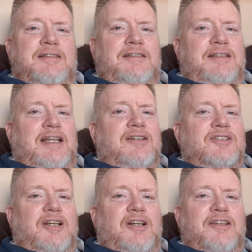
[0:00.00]
and
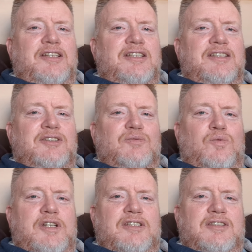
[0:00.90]
there's all these
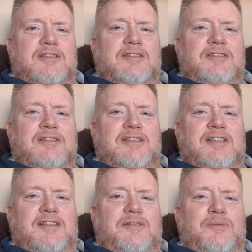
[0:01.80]
risks uh,